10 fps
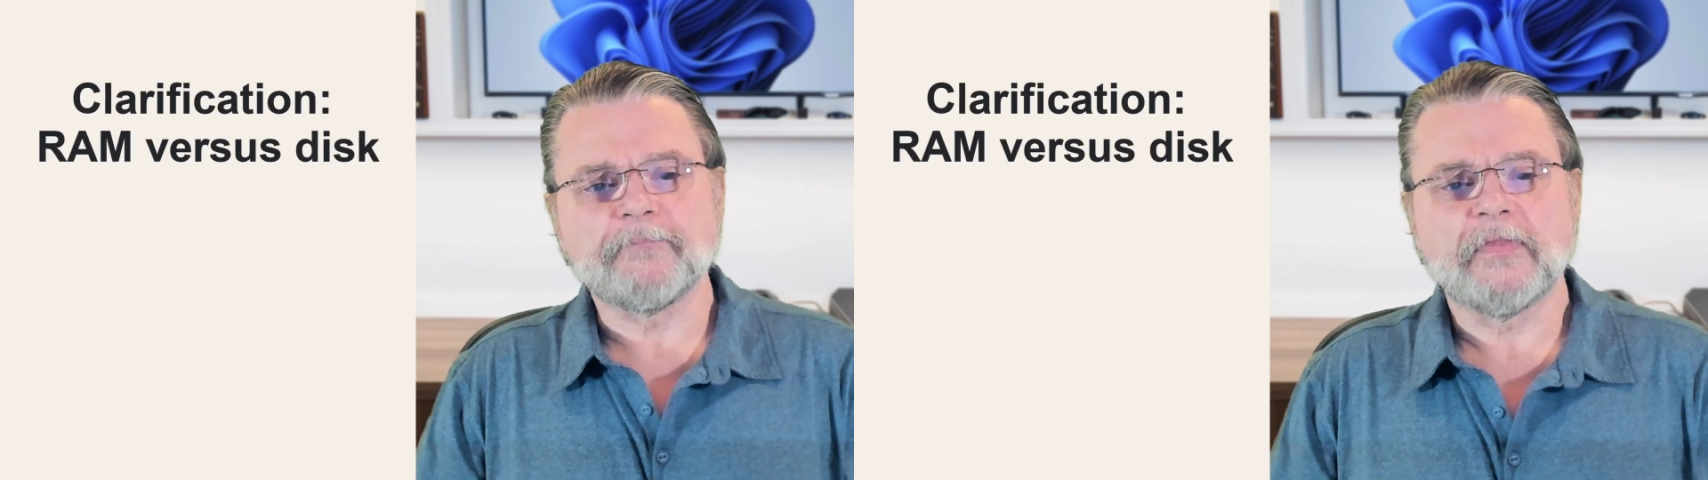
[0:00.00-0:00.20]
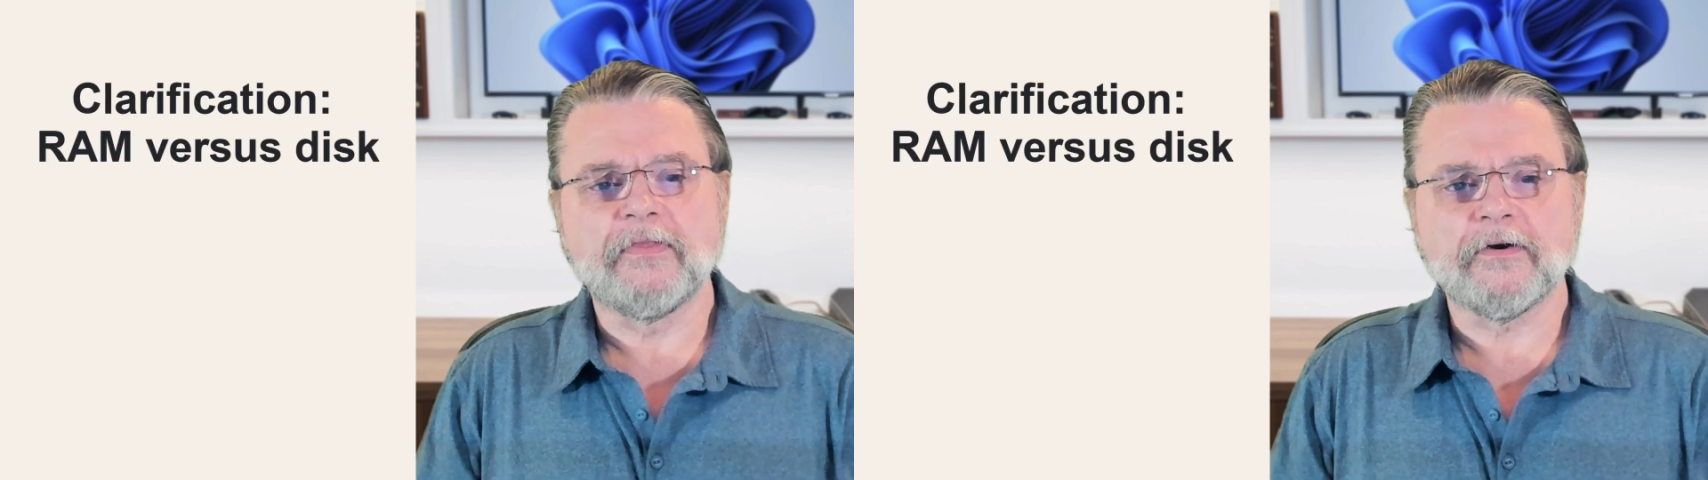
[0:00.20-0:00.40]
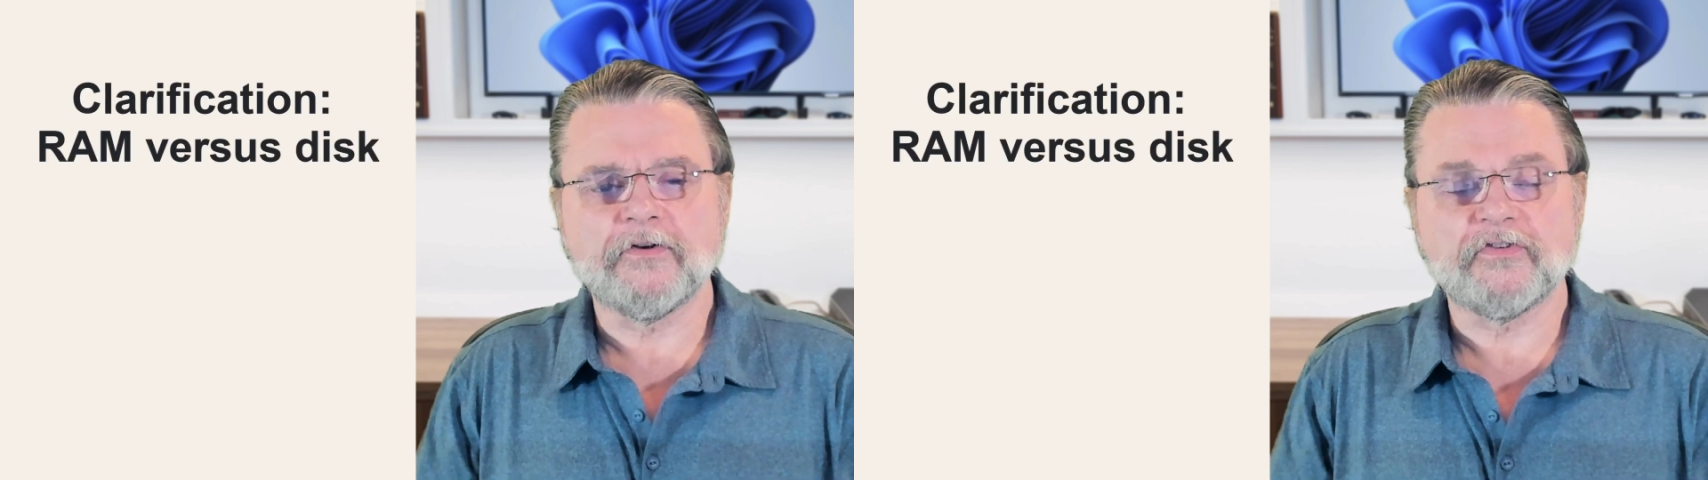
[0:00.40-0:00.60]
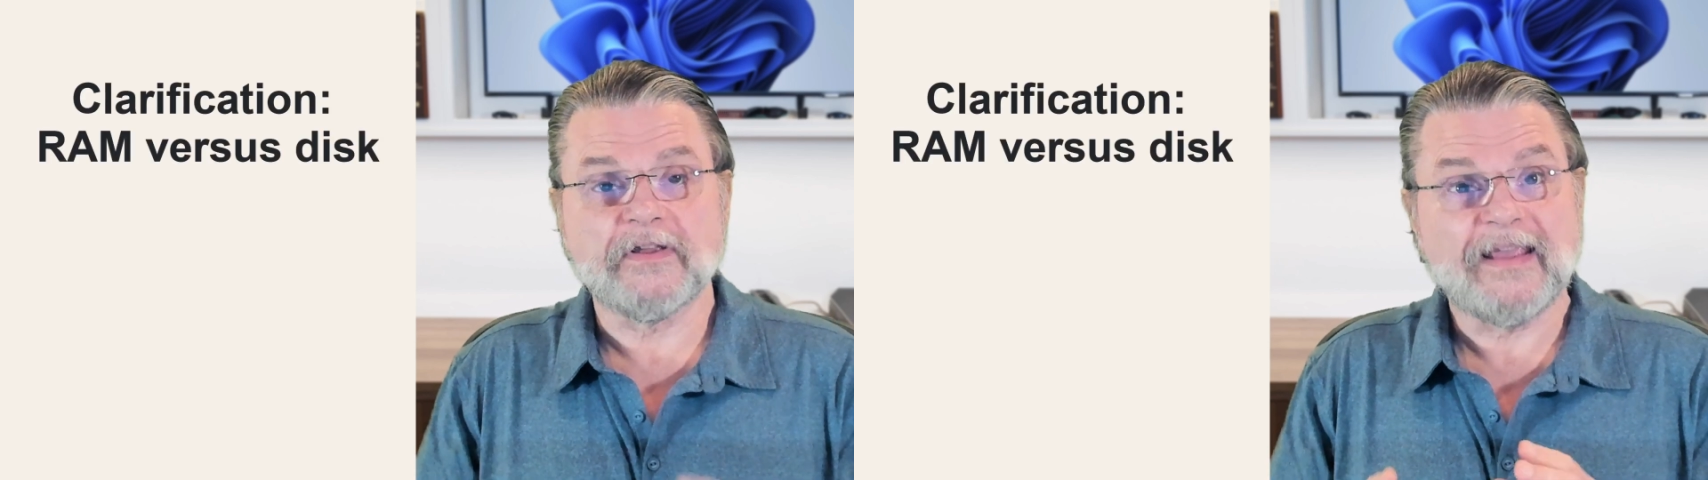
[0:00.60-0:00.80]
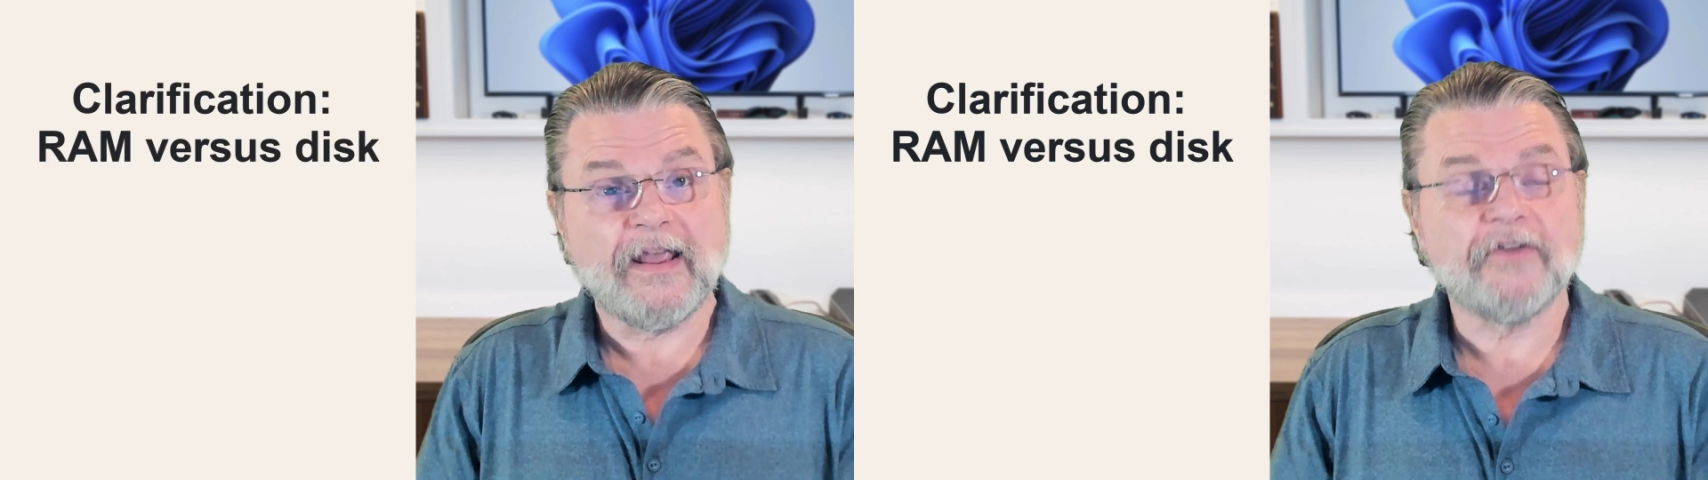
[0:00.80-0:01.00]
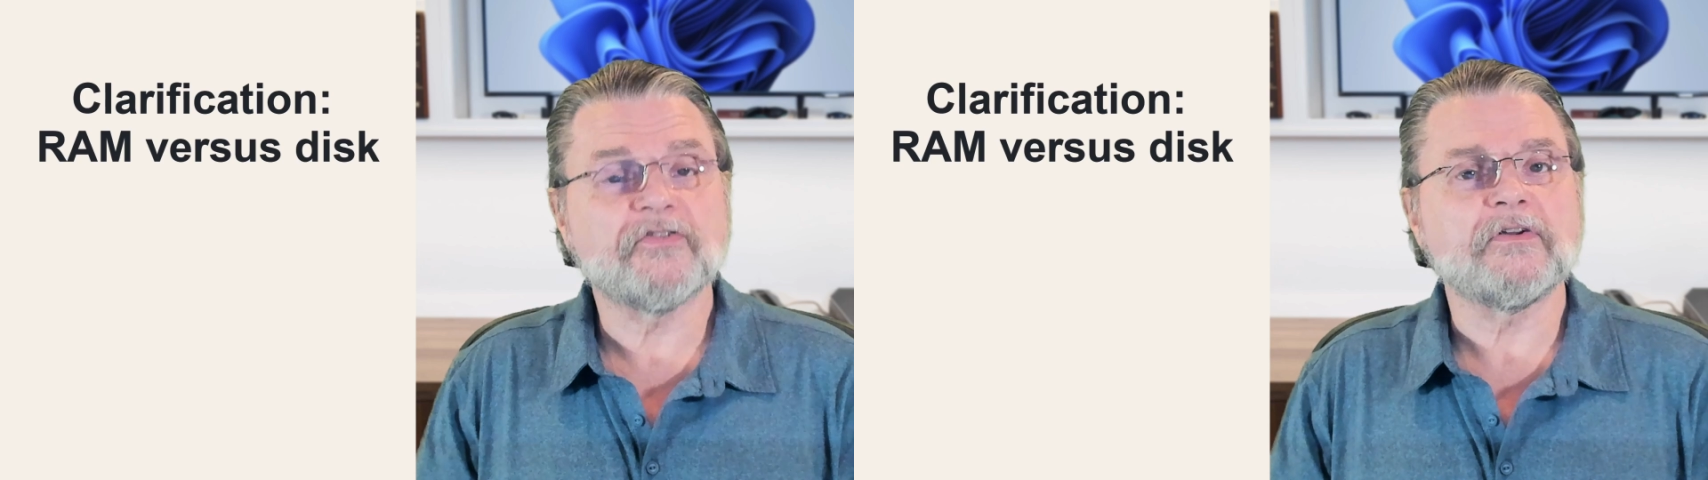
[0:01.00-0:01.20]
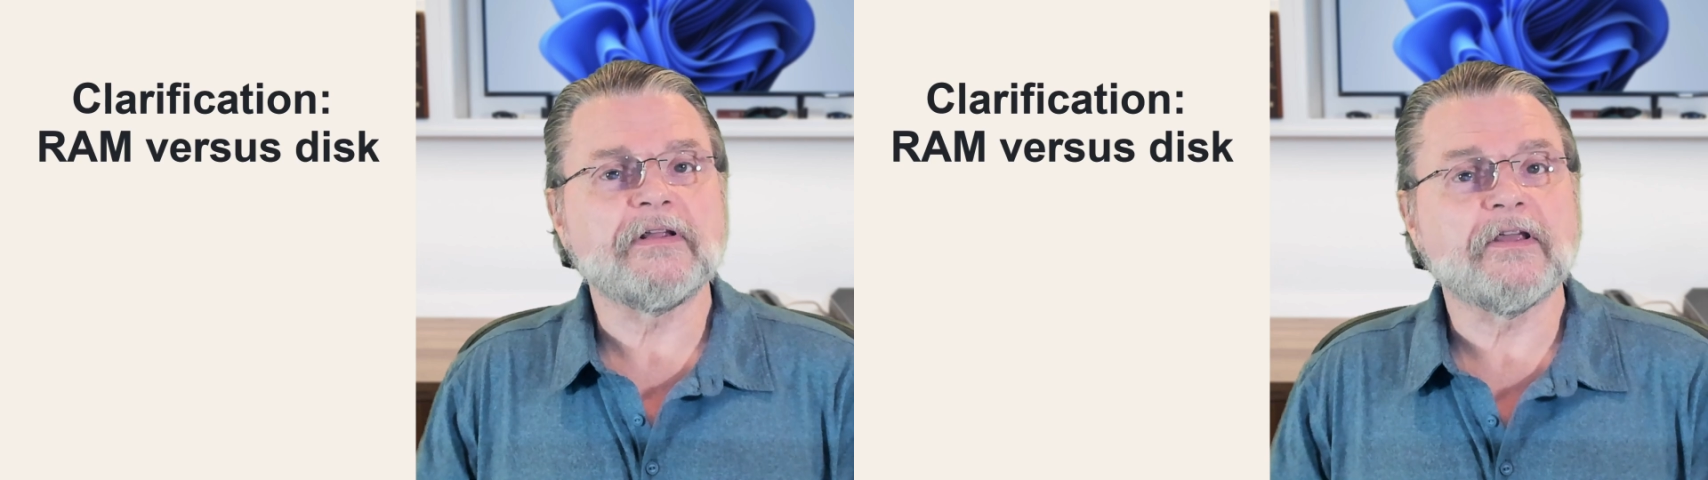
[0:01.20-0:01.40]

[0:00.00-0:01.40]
There is occasionally